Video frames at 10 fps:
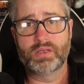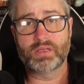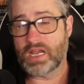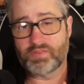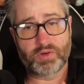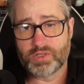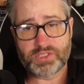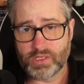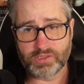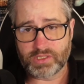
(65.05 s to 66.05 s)
Everyone's
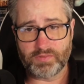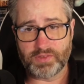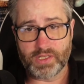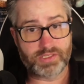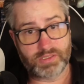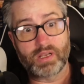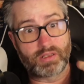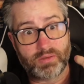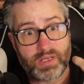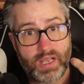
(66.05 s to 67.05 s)
guilty of this,
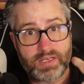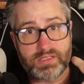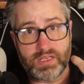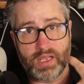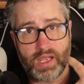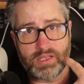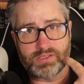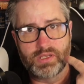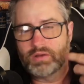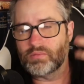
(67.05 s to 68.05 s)
including IT
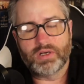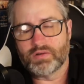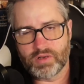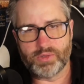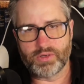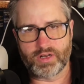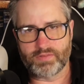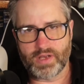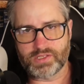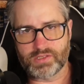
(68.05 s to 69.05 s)
guys. We don't reboot our
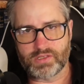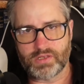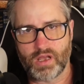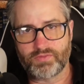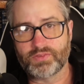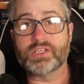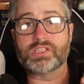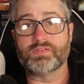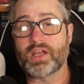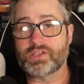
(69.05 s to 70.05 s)
devices enough. These
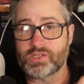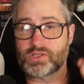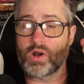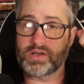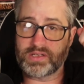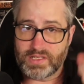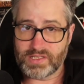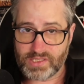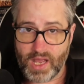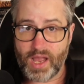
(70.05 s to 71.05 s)
devices are
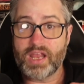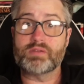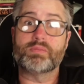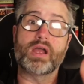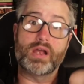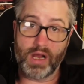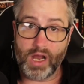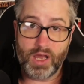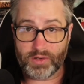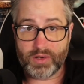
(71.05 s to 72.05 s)
designed by
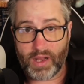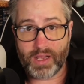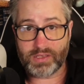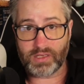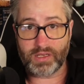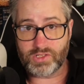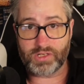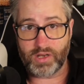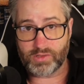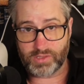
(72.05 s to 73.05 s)
other IT
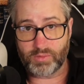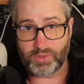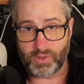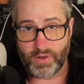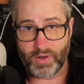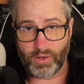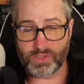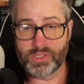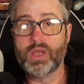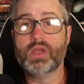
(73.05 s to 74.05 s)
engineers and computer
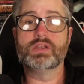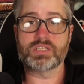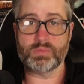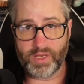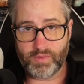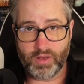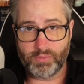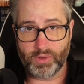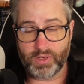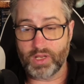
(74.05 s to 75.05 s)
nerds to be
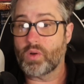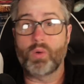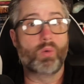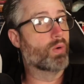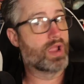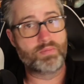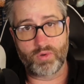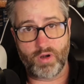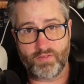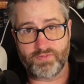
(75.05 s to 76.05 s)
rebooted way
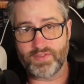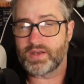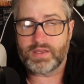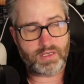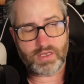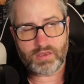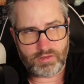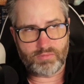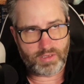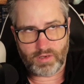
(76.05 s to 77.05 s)
more often than any
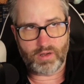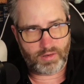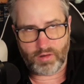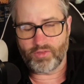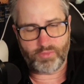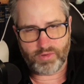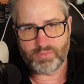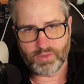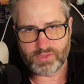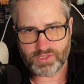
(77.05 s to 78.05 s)
human on earth
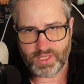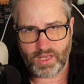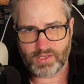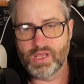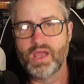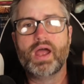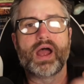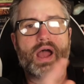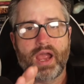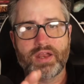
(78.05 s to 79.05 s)
reboots things.
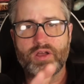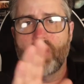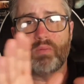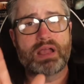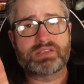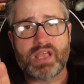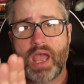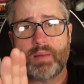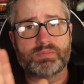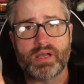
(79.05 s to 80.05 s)
I know my
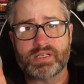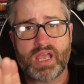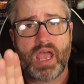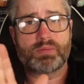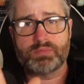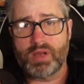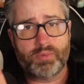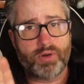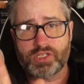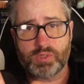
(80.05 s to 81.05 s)
tabs, my tabs, my
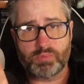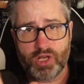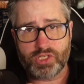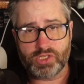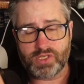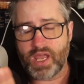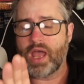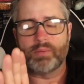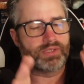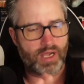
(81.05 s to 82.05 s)
precious, precious
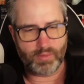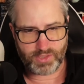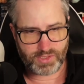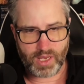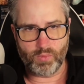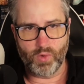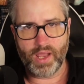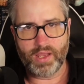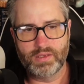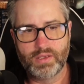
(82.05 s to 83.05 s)
tabs. I'm the same way.